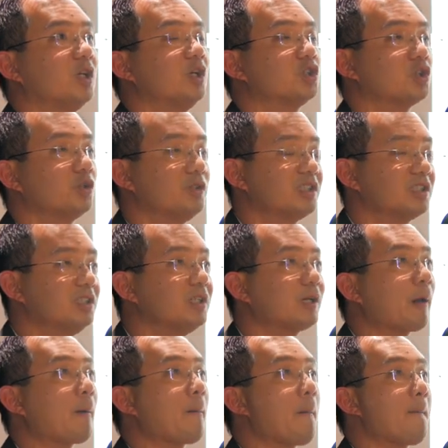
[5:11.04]
So you see,
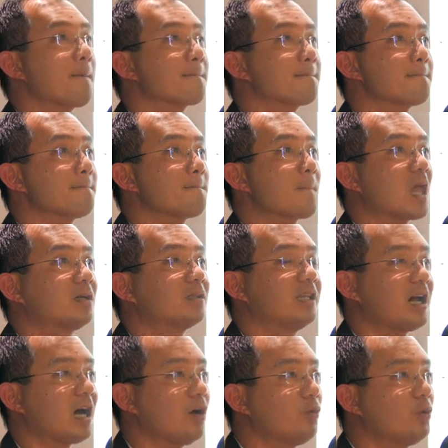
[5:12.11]

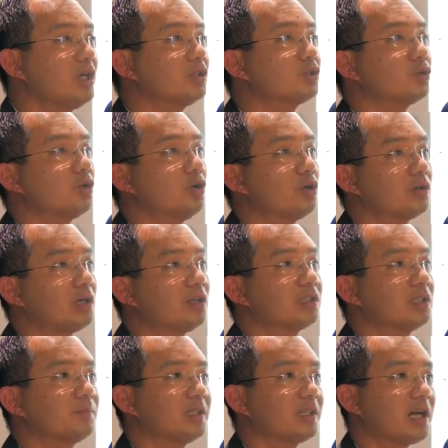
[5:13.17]
there are ways to go around
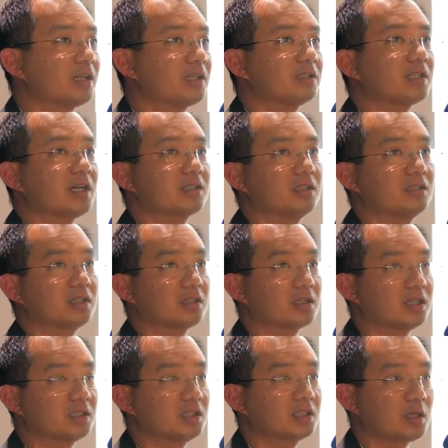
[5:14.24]
simply hiking taxes and
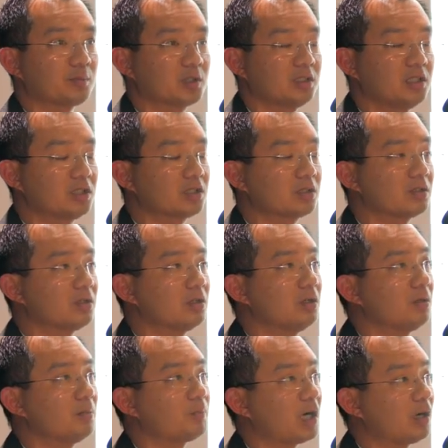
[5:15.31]
cutting subsidies.
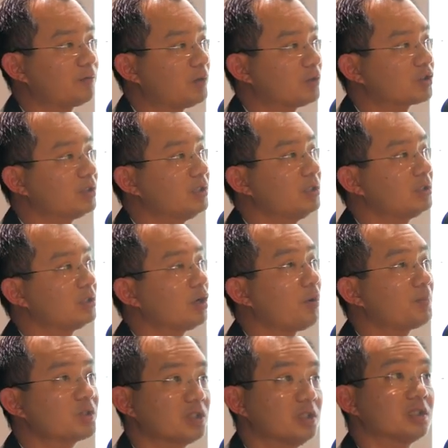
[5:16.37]
But unfortunately, the
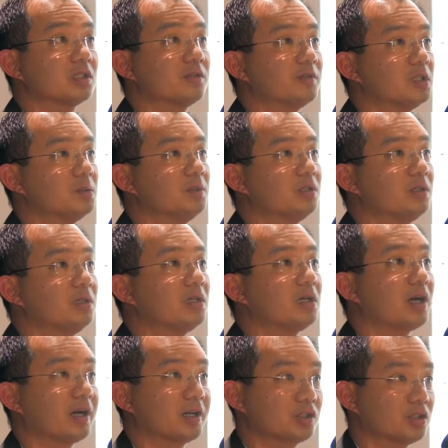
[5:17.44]
options available
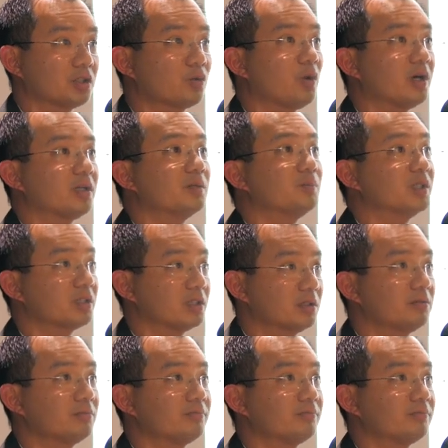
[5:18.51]
are actually quite limited.